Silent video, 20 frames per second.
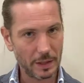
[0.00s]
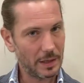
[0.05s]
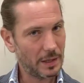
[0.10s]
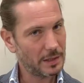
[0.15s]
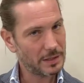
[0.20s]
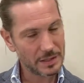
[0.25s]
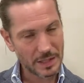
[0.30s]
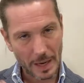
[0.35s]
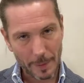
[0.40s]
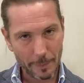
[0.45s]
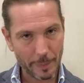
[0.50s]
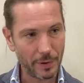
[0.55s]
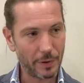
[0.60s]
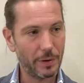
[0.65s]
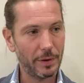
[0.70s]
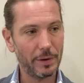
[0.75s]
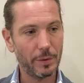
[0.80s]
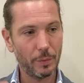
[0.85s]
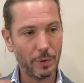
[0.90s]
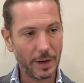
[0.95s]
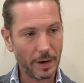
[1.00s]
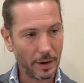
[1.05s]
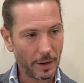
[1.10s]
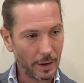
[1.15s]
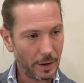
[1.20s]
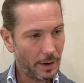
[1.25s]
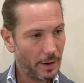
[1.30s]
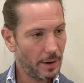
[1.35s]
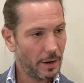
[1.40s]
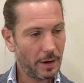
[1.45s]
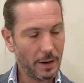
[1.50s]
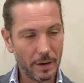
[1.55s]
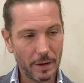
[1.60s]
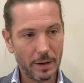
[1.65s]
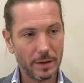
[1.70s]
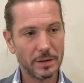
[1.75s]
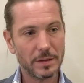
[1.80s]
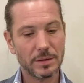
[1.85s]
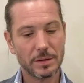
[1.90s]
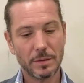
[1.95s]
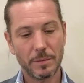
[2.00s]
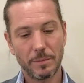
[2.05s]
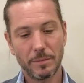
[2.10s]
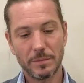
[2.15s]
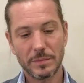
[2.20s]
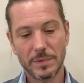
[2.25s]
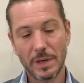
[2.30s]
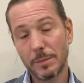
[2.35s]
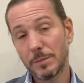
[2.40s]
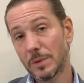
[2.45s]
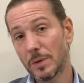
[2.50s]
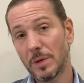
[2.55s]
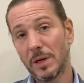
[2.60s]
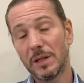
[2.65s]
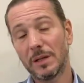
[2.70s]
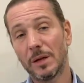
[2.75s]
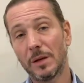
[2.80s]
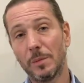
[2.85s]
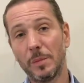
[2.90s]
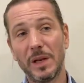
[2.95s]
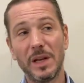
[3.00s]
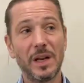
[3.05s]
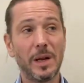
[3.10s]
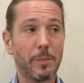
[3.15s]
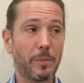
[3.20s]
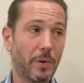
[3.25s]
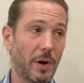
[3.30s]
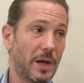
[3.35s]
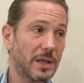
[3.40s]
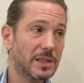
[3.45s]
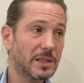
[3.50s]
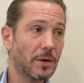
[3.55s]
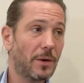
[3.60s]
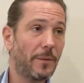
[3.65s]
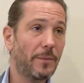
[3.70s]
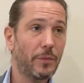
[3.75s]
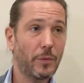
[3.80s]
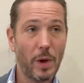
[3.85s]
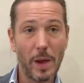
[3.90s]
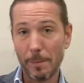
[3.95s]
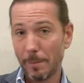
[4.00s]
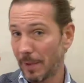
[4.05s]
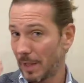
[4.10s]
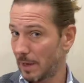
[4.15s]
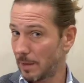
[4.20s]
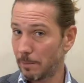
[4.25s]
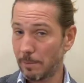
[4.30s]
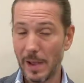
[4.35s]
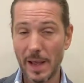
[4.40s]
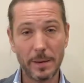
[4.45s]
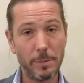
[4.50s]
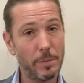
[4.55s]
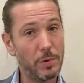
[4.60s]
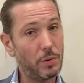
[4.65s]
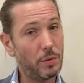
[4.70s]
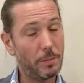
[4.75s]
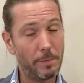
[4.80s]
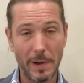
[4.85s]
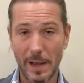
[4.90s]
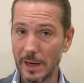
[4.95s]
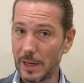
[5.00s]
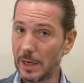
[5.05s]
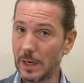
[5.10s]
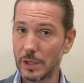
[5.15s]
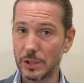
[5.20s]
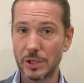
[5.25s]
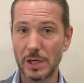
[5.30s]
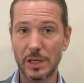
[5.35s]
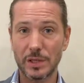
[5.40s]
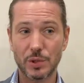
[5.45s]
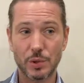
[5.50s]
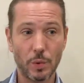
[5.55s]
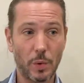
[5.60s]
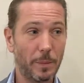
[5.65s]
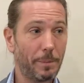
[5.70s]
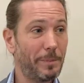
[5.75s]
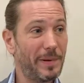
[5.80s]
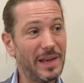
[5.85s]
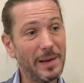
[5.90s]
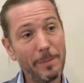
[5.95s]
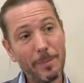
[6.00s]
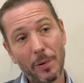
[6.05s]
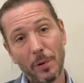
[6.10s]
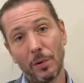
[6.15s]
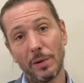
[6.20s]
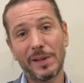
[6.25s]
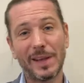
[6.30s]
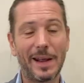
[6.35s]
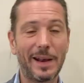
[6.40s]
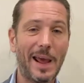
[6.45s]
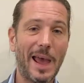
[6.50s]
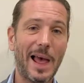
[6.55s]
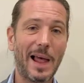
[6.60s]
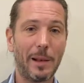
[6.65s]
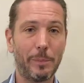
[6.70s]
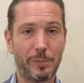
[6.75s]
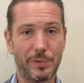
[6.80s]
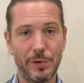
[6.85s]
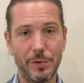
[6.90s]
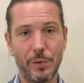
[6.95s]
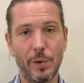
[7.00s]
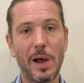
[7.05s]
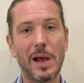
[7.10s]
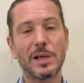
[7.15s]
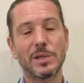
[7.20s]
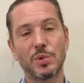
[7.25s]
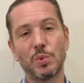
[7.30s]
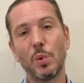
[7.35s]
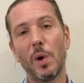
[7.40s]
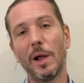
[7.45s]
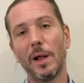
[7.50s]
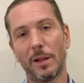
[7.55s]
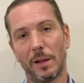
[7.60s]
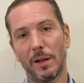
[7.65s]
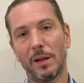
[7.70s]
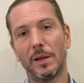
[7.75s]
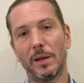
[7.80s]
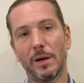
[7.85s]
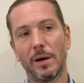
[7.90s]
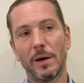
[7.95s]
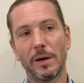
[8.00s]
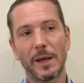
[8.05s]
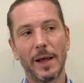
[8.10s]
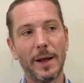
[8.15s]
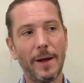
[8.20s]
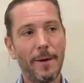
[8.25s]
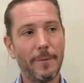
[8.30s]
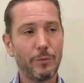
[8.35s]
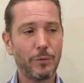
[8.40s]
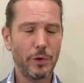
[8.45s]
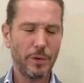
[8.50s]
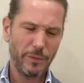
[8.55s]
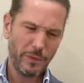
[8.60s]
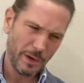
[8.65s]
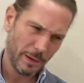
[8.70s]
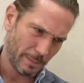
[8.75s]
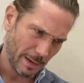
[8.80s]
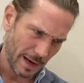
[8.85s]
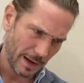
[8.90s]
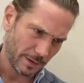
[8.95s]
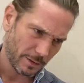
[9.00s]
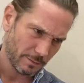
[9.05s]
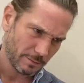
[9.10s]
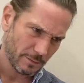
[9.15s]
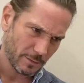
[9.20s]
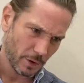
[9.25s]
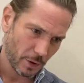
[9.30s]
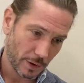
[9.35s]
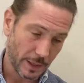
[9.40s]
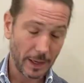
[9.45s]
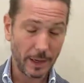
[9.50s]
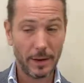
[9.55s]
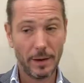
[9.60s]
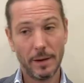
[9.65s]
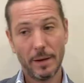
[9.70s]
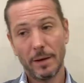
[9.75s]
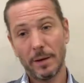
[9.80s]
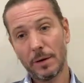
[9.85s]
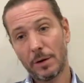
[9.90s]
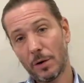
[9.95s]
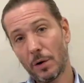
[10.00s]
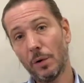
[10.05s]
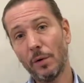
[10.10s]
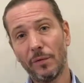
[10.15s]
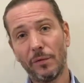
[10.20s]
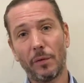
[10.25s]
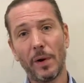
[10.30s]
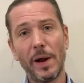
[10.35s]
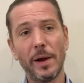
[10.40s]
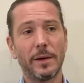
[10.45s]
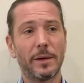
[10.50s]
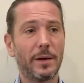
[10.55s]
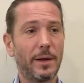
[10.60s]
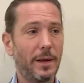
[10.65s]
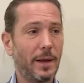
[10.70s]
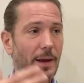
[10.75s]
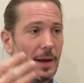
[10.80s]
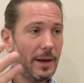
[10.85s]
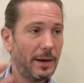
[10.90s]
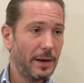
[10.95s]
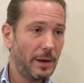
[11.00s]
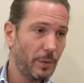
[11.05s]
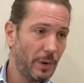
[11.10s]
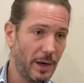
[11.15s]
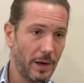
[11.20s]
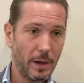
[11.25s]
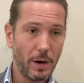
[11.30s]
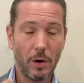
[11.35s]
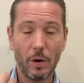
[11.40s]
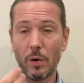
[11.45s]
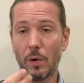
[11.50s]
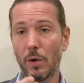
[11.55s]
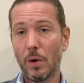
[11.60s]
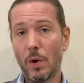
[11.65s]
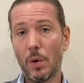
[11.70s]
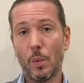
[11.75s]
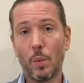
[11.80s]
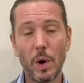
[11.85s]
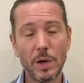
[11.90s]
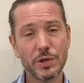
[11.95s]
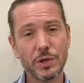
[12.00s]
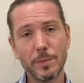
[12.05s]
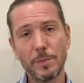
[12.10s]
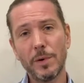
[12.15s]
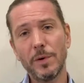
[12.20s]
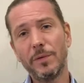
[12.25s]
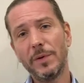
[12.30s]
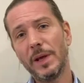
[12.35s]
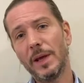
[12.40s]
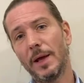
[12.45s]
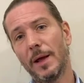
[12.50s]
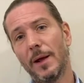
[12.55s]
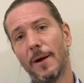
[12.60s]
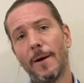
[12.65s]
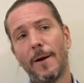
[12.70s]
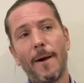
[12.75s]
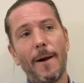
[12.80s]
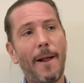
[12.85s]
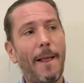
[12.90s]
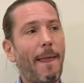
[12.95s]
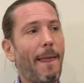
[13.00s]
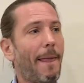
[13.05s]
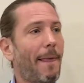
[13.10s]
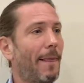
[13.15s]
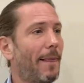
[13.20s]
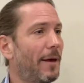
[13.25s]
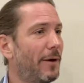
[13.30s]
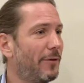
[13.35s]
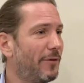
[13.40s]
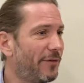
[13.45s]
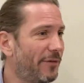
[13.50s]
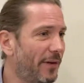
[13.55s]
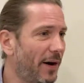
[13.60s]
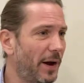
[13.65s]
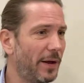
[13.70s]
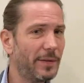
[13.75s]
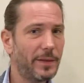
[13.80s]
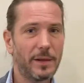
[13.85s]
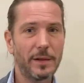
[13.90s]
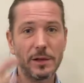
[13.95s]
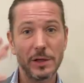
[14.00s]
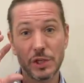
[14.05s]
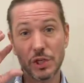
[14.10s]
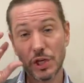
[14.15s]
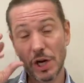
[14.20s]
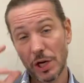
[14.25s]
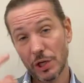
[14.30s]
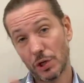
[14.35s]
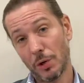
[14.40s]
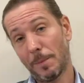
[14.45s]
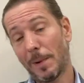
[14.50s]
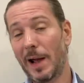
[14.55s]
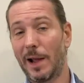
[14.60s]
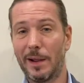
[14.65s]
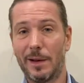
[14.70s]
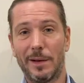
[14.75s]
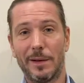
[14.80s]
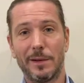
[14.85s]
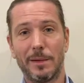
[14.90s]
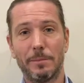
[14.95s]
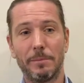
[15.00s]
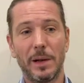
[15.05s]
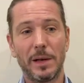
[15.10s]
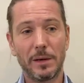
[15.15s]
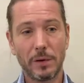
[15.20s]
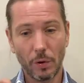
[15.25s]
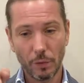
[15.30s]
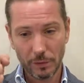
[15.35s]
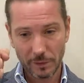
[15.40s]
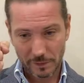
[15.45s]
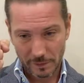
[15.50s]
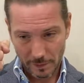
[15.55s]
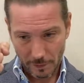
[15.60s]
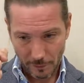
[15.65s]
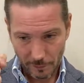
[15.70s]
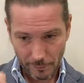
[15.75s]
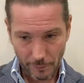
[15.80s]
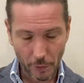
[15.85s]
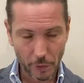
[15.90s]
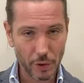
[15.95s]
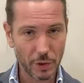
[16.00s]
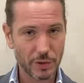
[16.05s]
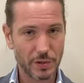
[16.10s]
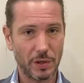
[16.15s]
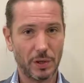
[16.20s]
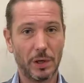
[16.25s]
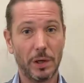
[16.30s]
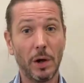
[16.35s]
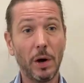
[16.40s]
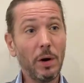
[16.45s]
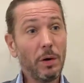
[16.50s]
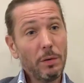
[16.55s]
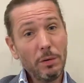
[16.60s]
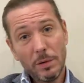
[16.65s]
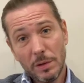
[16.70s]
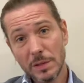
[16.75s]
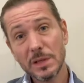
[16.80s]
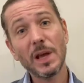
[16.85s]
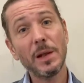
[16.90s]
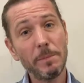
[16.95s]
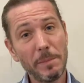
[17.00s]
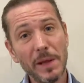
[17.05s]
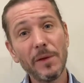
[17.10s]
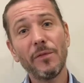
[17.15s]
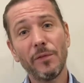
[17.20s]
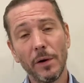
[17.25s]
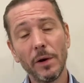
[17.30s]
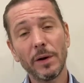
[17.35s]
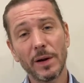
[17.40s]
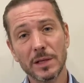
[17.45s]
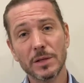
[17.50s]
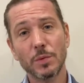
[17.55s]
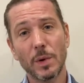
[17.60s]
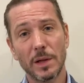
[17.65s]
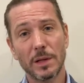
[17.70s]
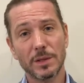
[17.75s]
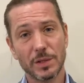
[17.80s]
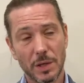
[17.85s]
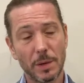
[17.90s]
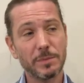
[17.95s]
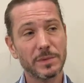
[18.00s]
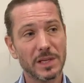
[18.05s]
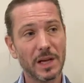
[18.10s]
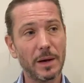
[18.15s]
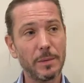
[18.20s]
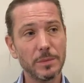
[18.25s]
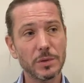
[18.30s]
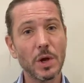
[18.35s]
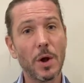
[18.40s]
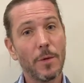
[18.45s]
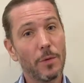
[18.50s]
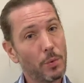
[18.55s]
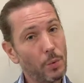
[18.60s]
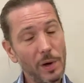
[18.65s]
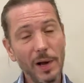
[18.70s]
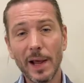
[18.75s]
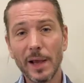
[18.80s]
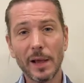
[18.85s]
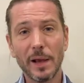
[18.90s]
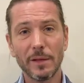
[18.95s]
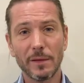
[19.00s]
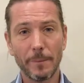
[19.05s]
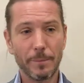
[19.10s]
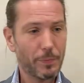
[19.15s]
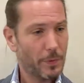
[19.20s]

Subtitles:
It's happened. We are sometimes a little bit depressed, or we have bad mood, bad energy, and so on. People can help you as well. Okay, you feel bad. Okay, call a friend, and he will, or watch a movie. Fun, change your mind, but don't focus on it. Oh, it can be fun as well. Sometimes we like it.